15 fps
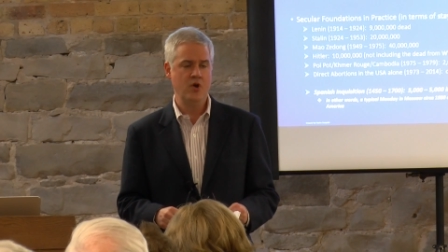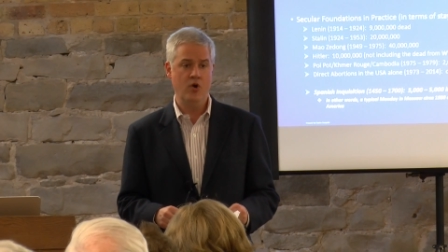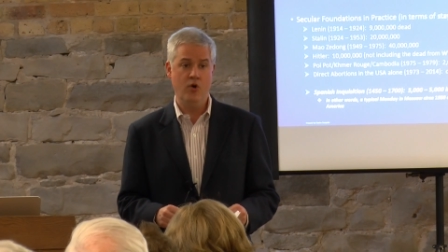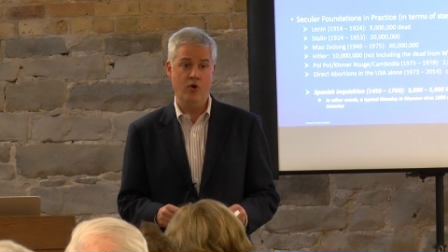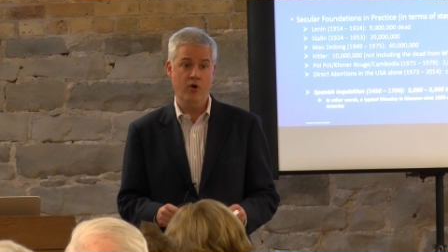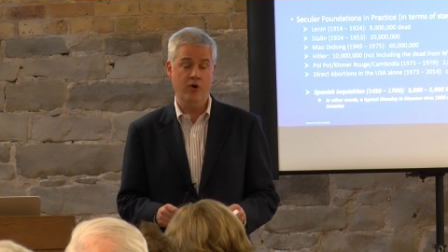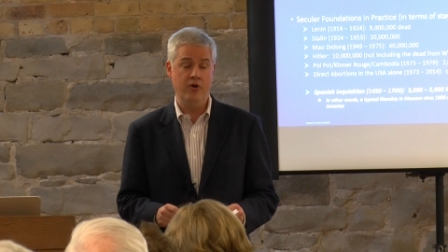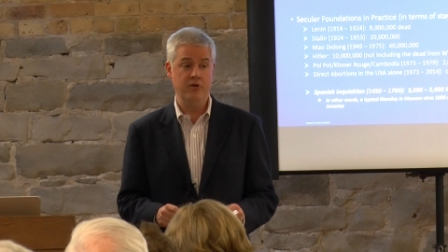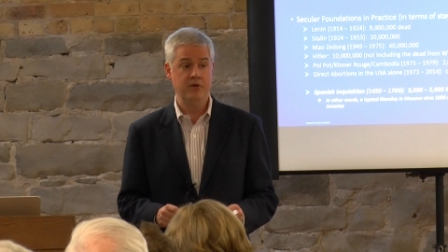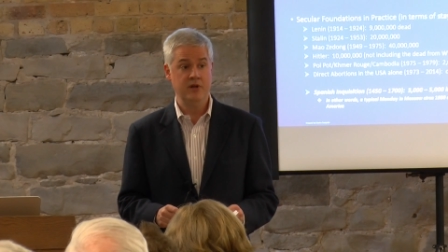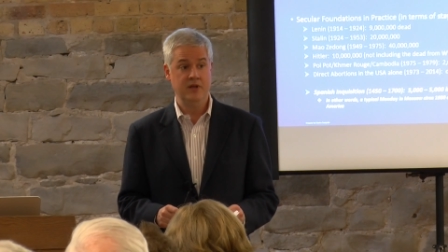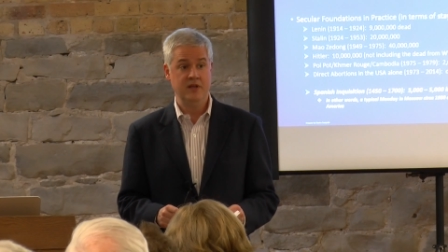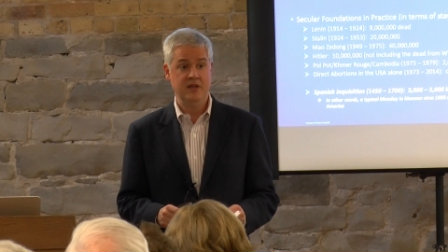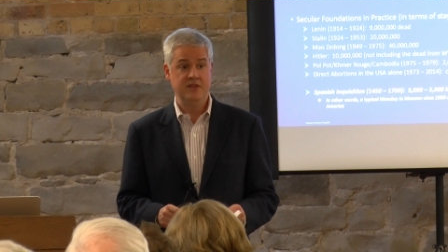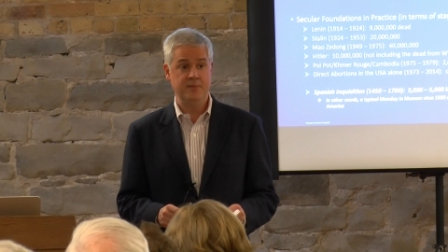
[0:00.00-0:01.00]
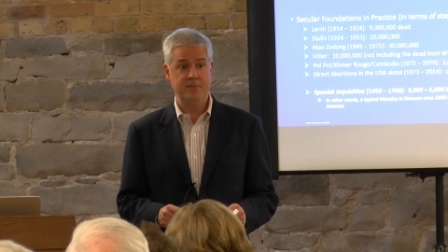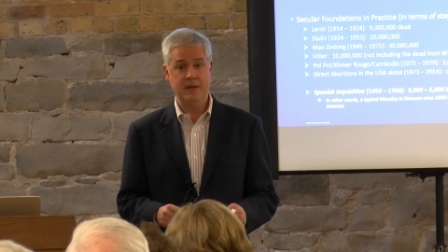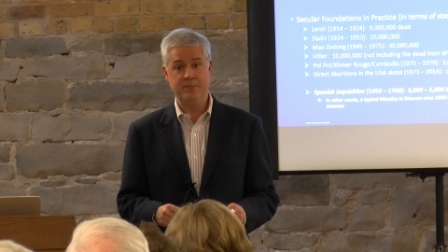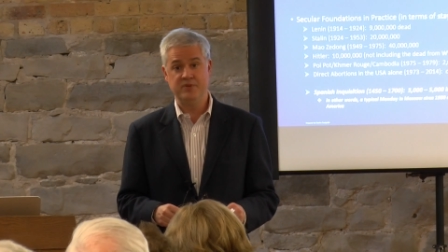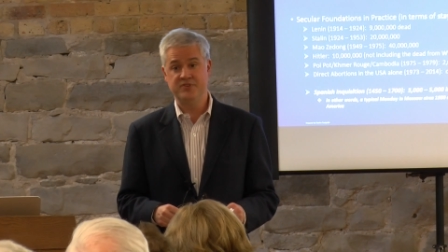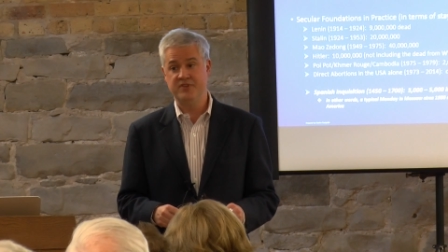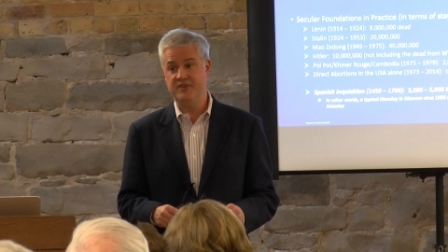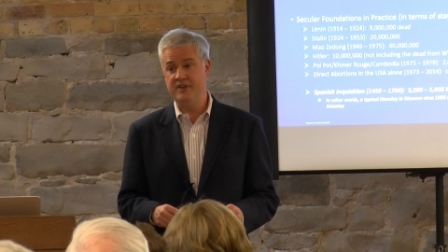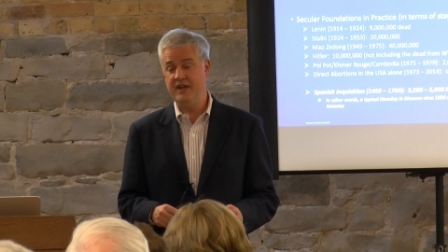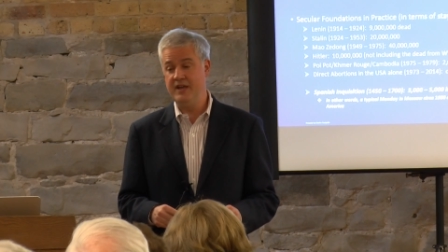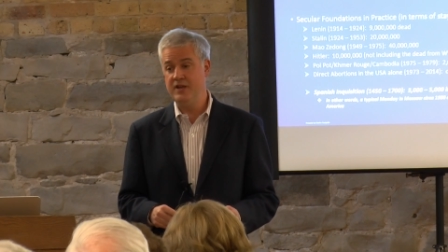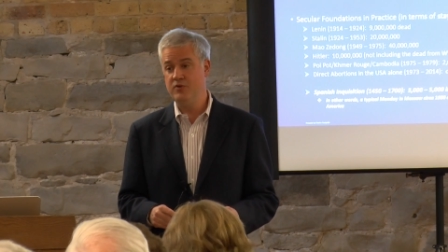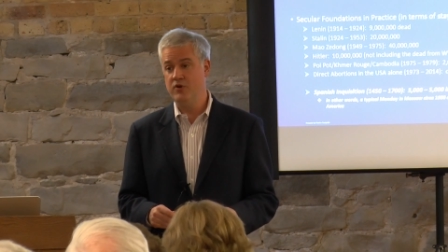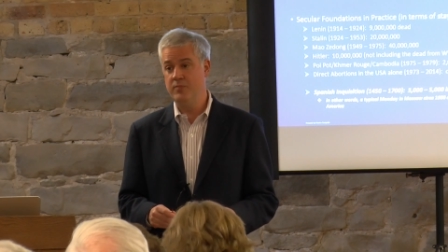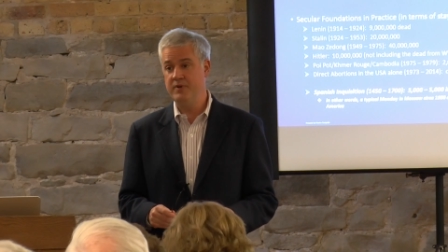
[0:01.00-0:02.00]
Or the people
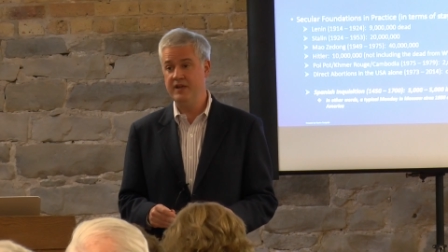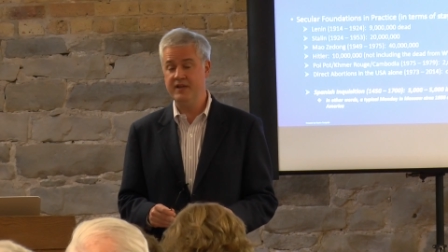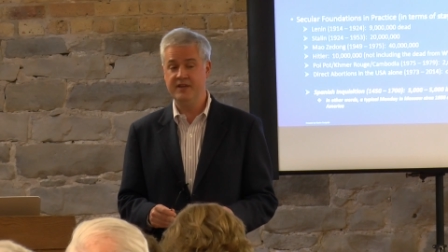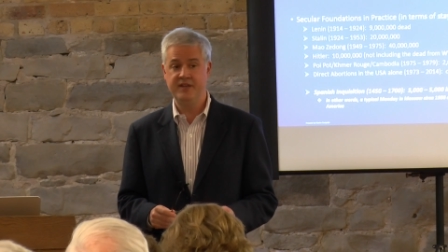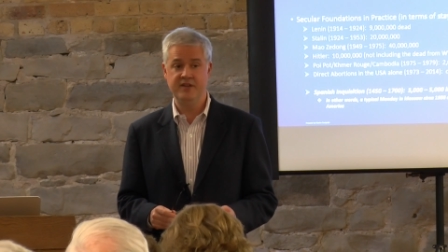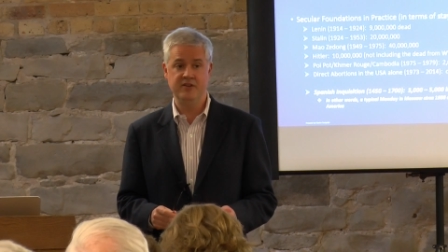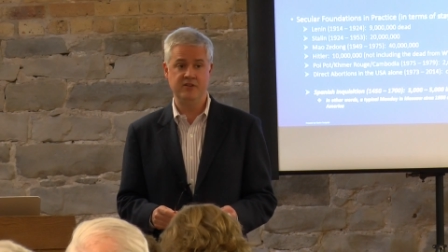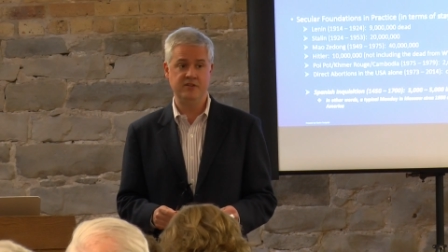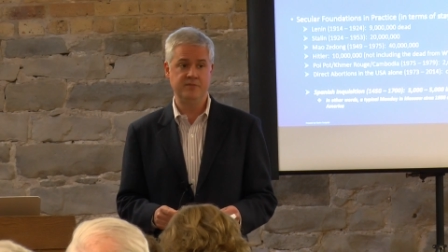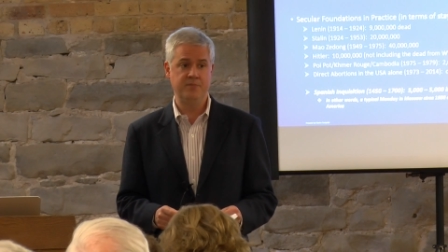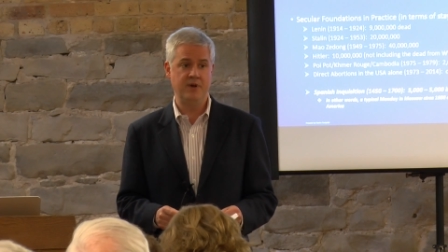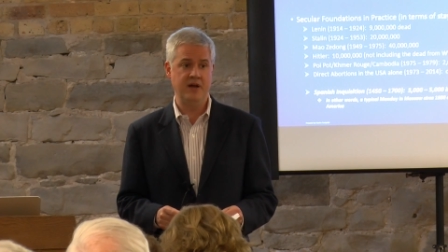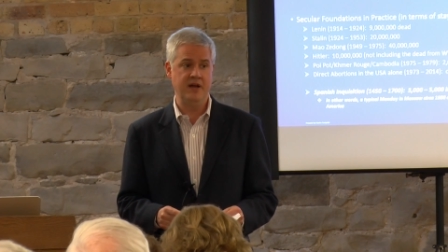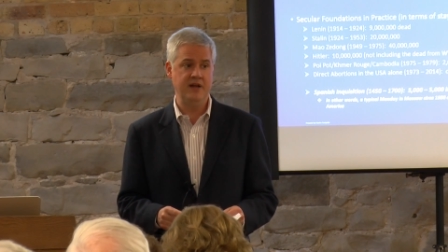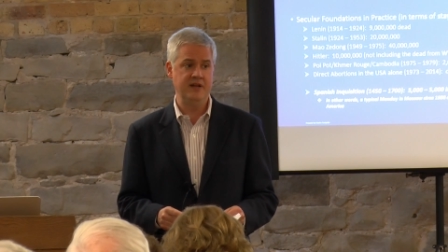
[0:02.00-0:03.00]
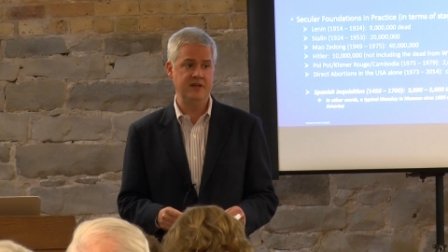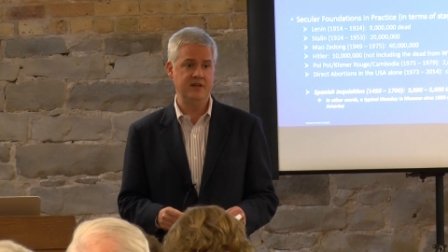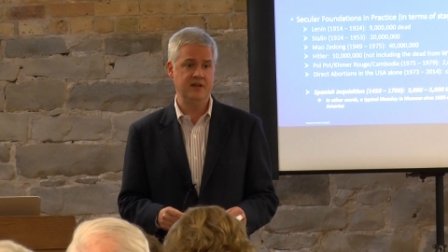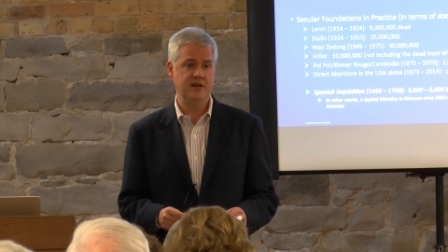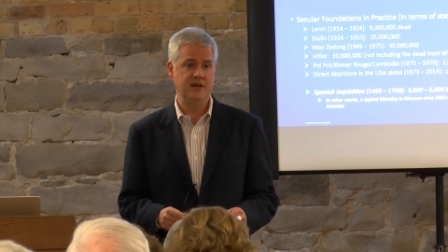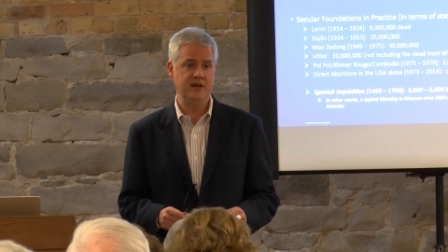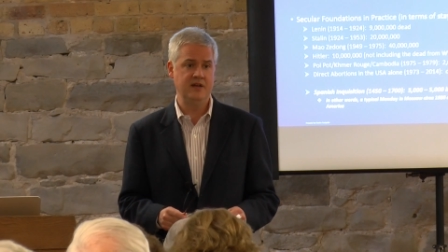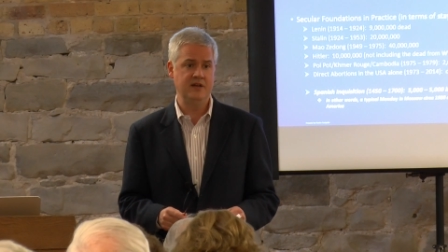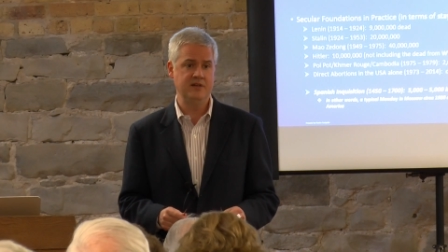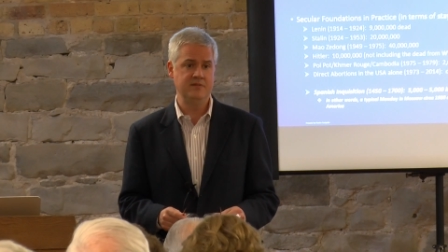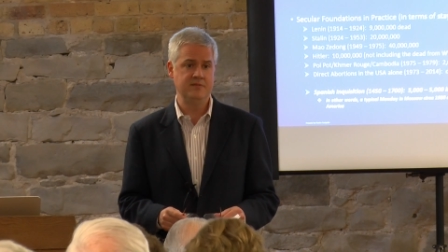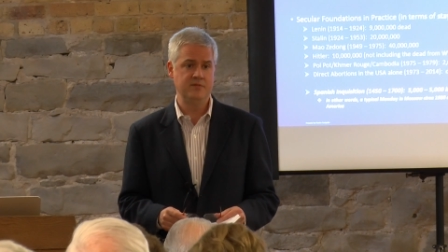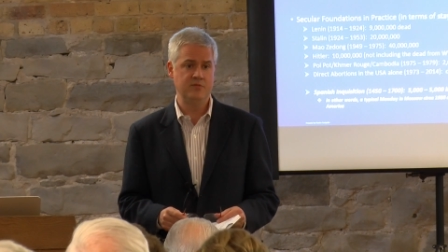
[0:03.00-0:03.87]
today who are being killed by uh,